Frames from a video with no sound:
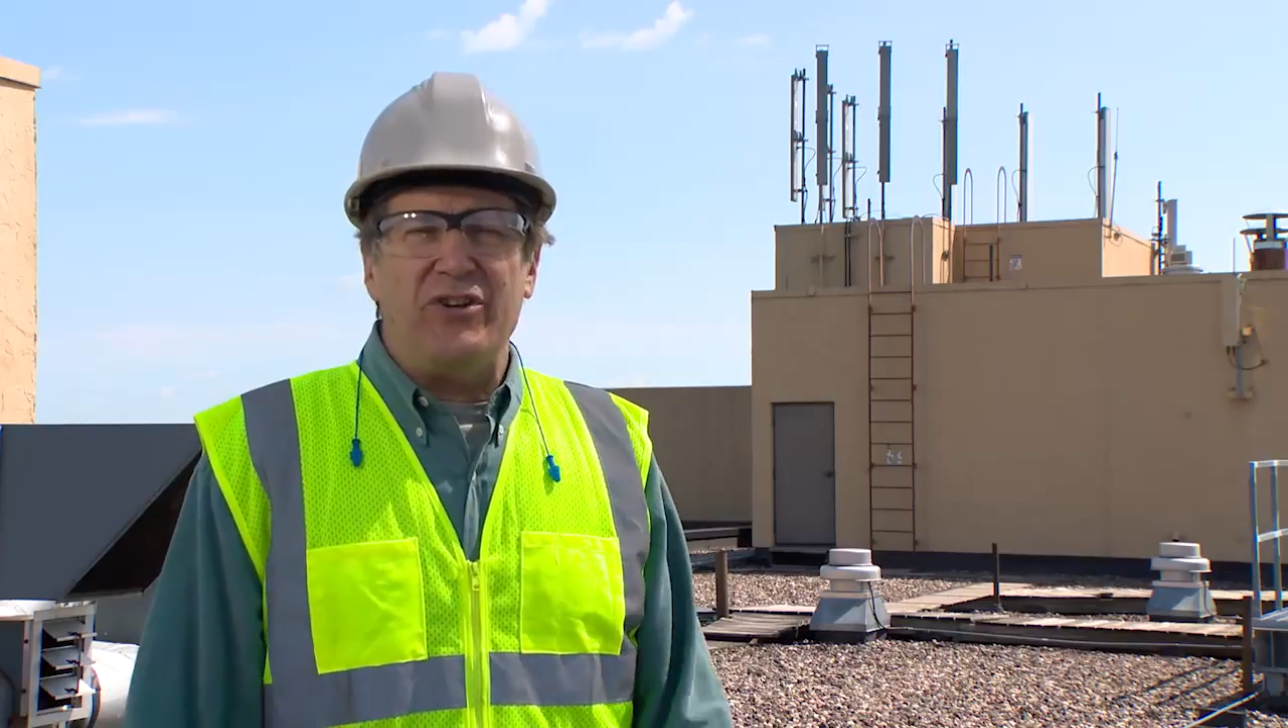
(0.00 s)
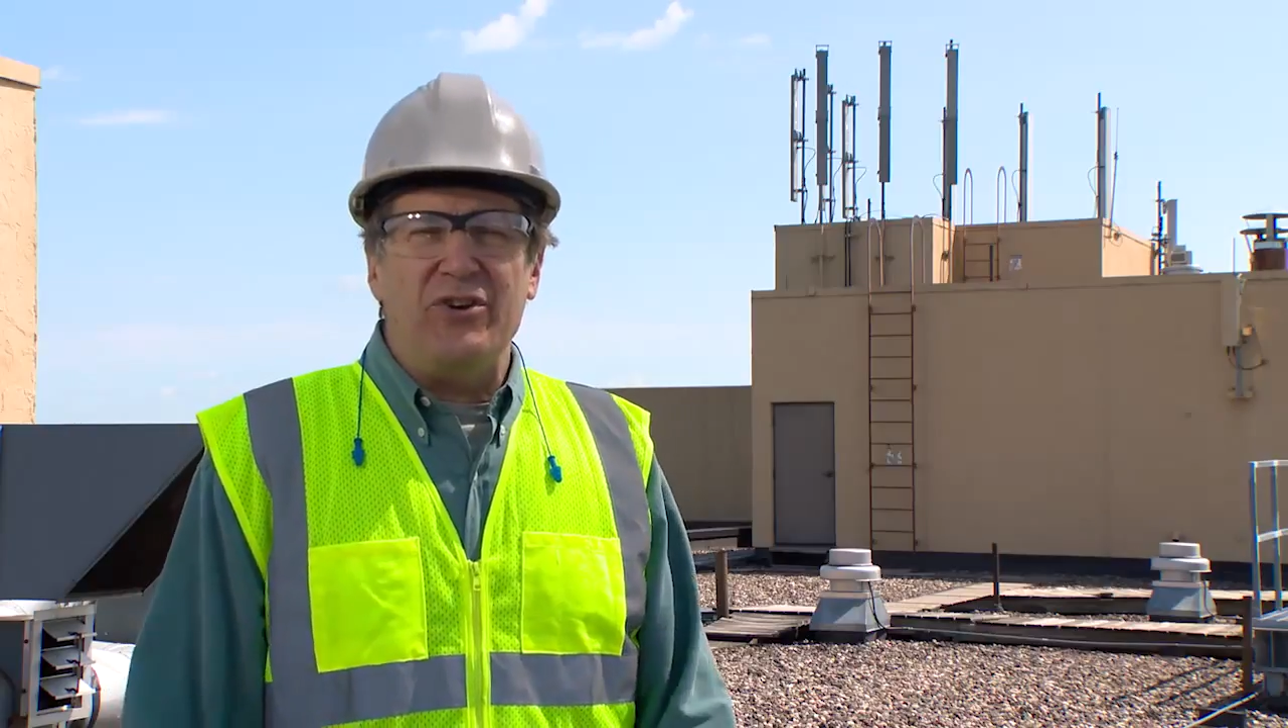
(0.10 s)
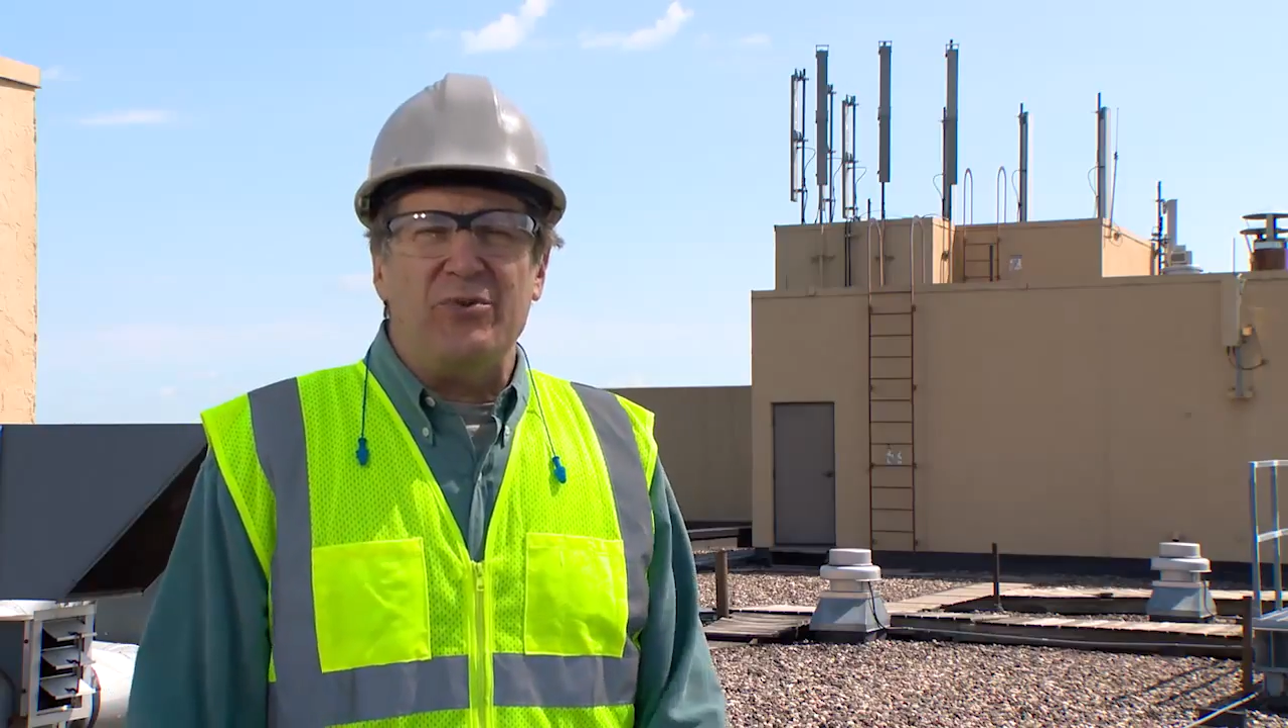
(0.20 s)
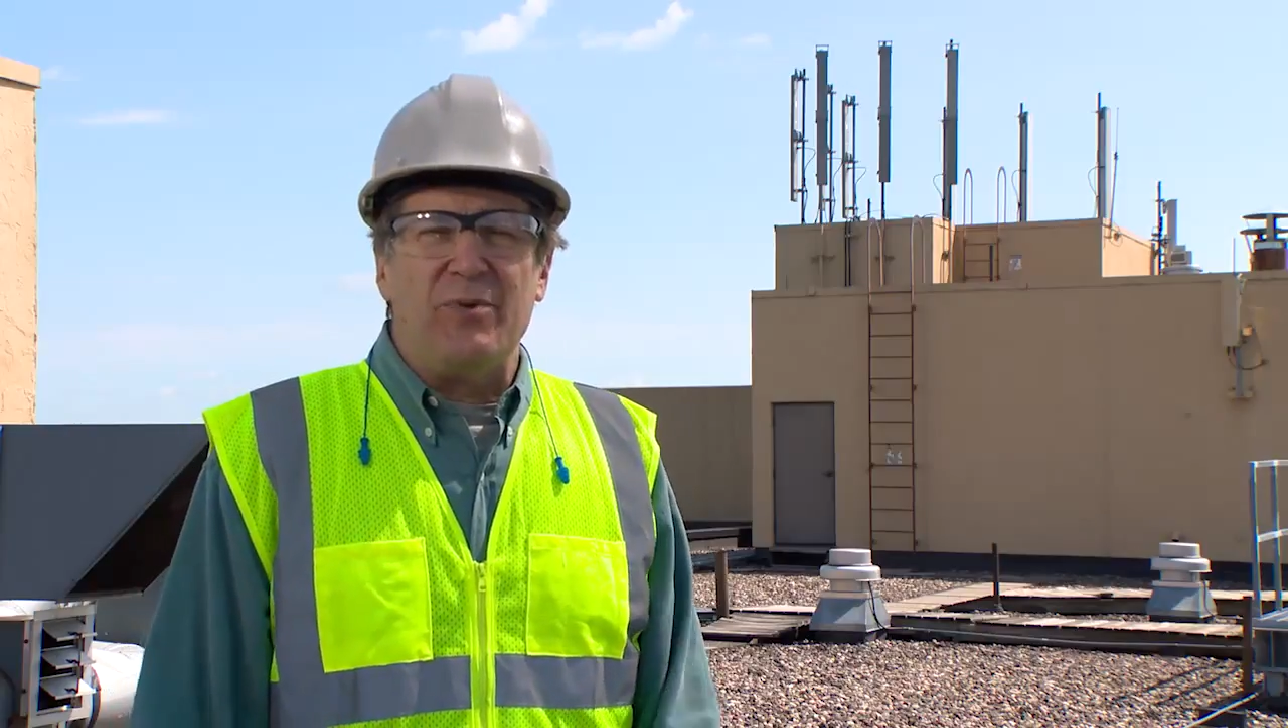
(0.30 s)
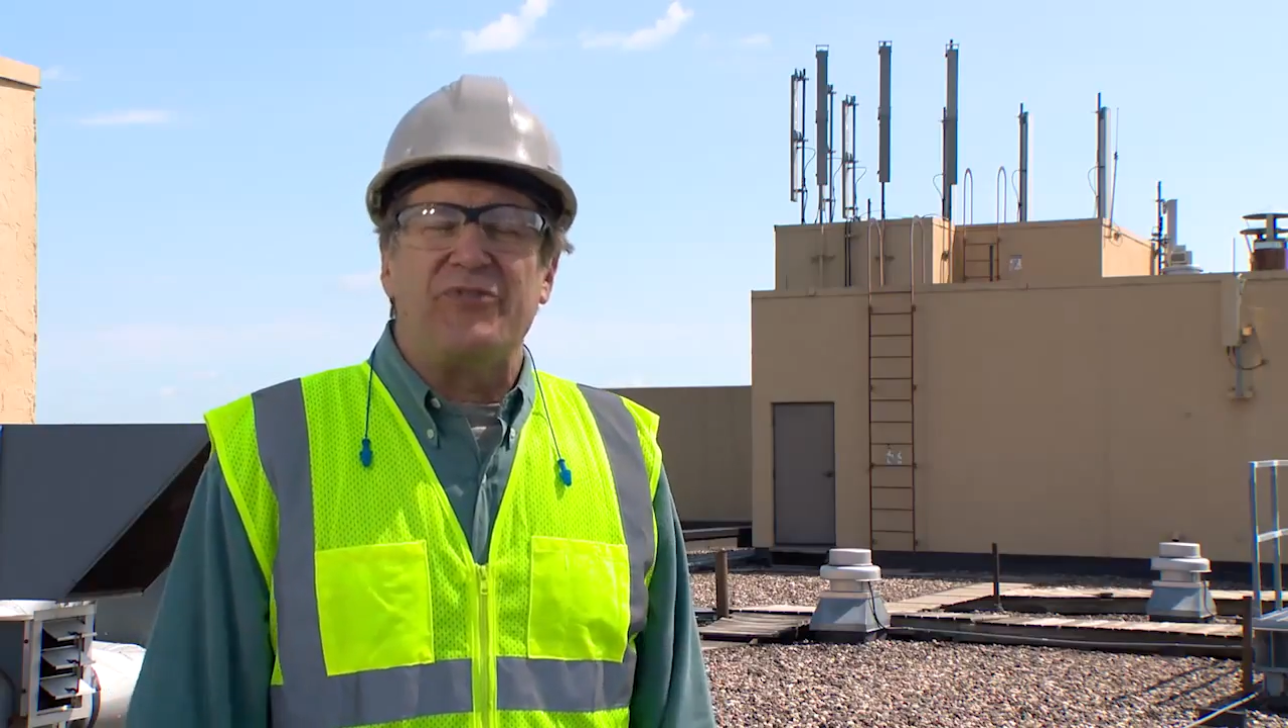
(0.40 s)

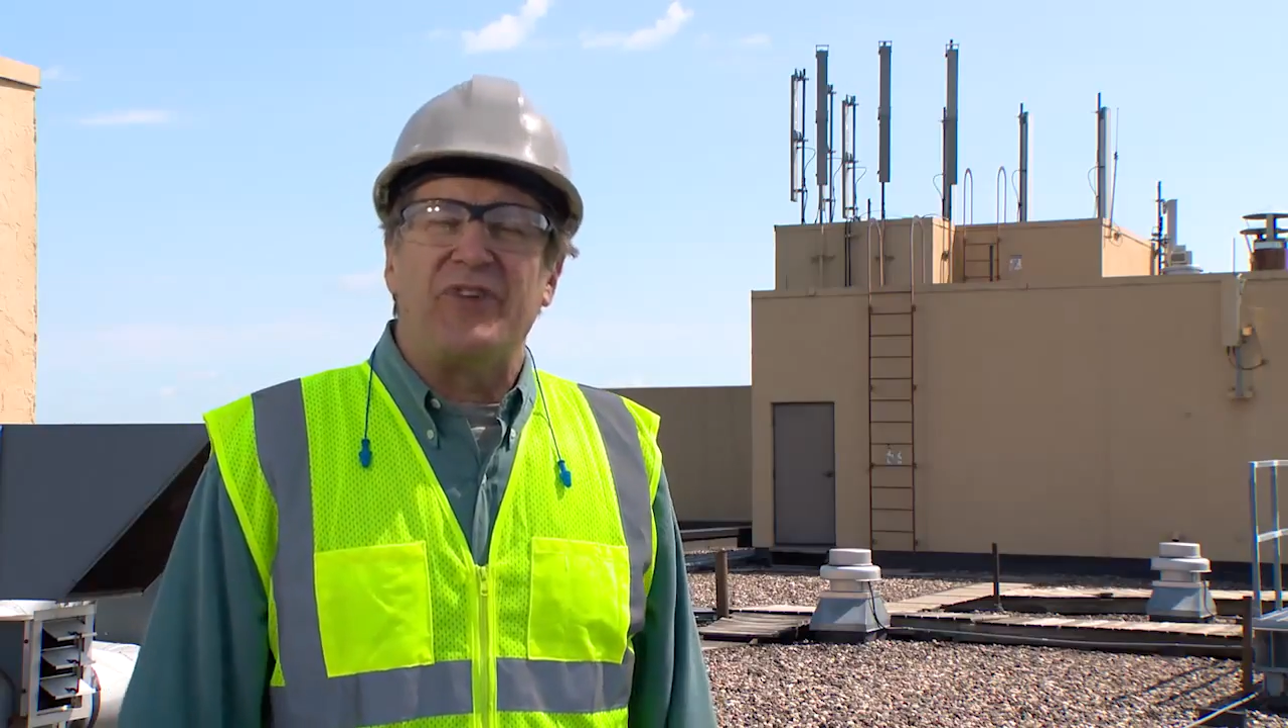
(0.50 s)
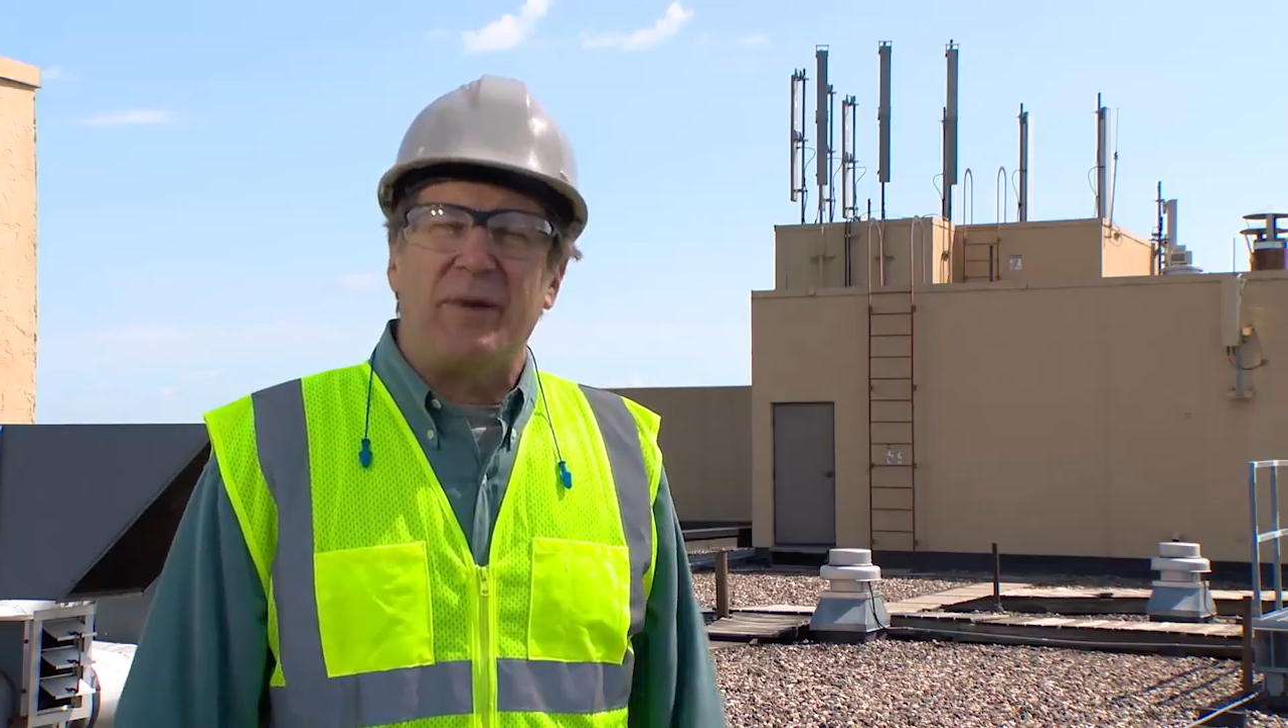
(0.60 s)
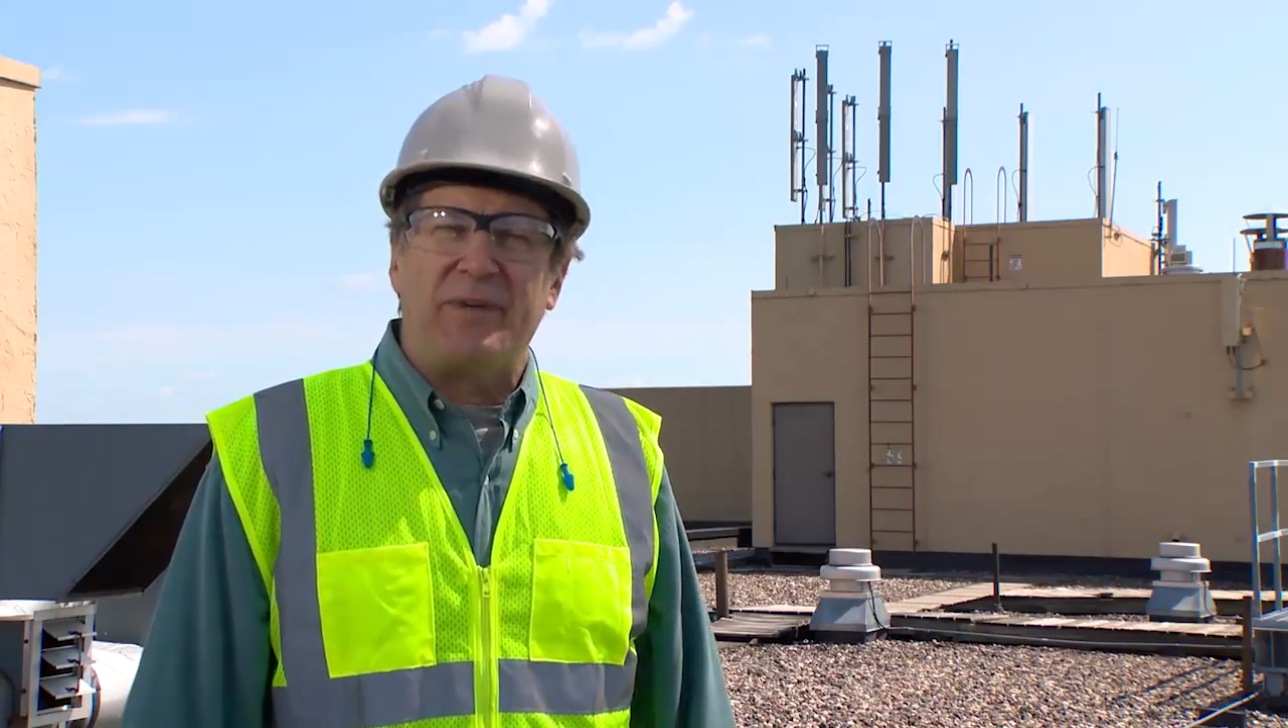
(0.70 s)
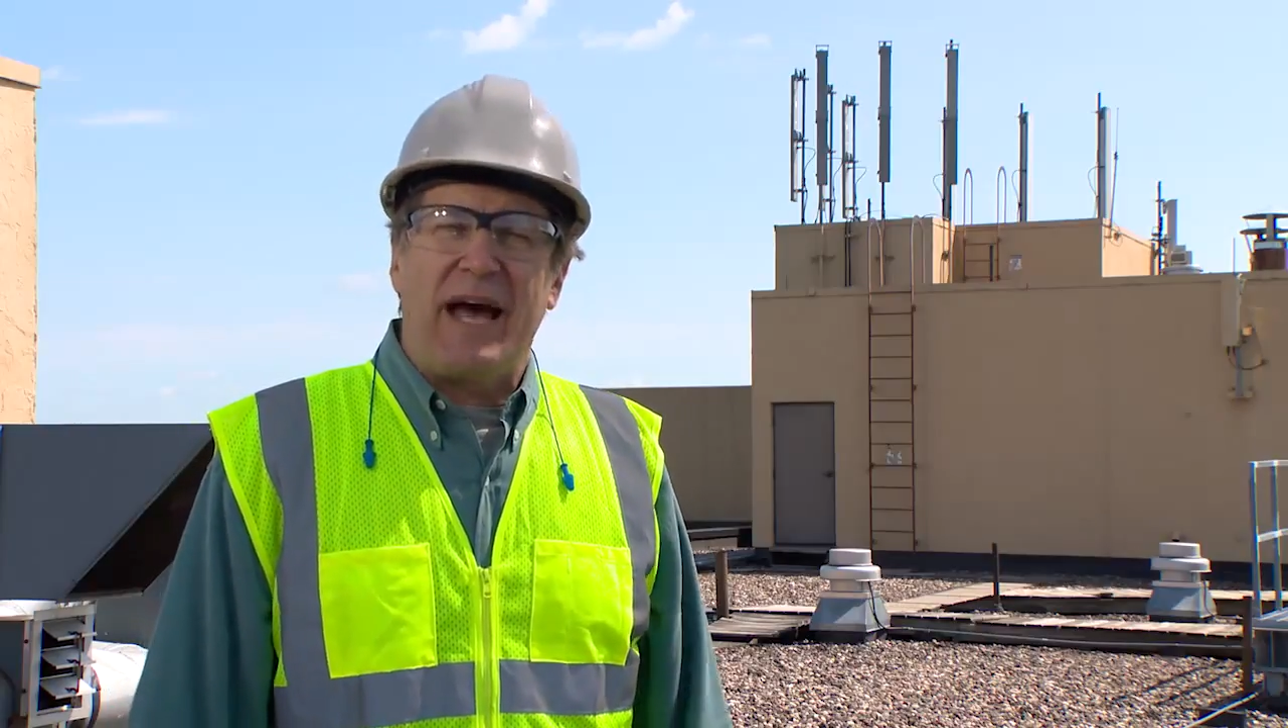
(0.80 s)
do with some